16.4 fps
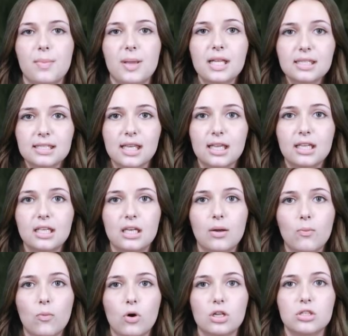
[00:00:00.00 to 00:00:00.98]
The man said he
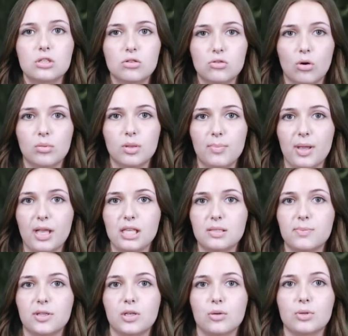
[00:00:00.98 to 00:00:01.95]
didn't want to storm the
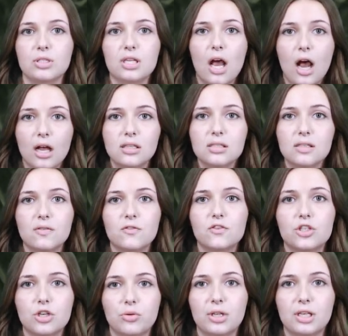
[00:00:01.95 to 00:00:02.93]
base, but there were tons of
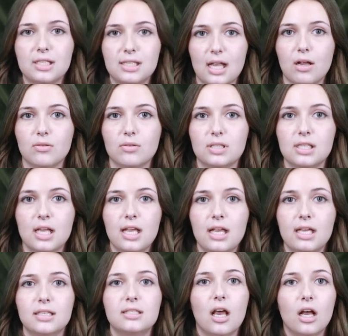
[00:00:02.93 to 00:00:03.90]
shooting sounds
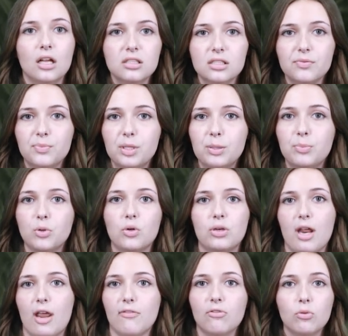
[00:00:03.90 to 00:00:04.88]
and tons of people
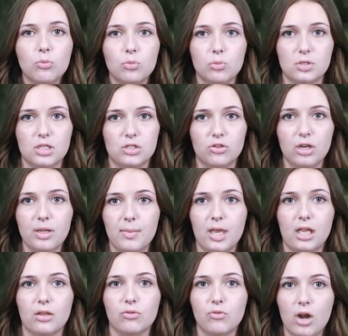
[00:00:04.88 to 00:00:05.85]
and everyone was
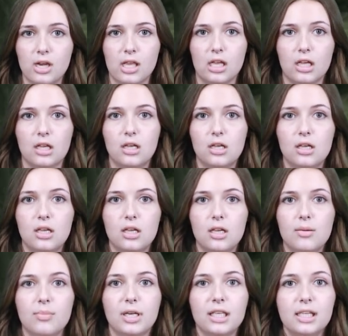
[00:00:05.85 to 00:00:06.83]
screaming and running.
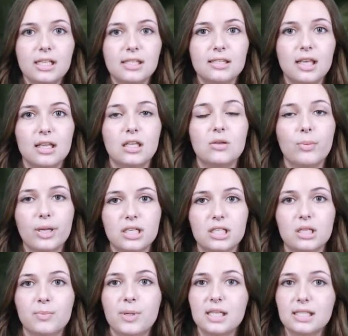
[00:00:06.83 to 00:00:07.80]
But he said he went
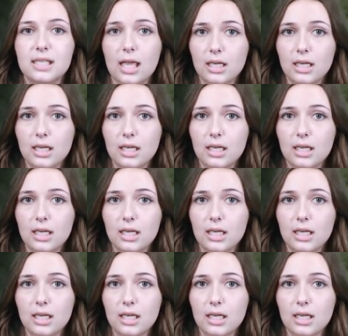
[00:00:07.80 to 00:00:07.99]
to the base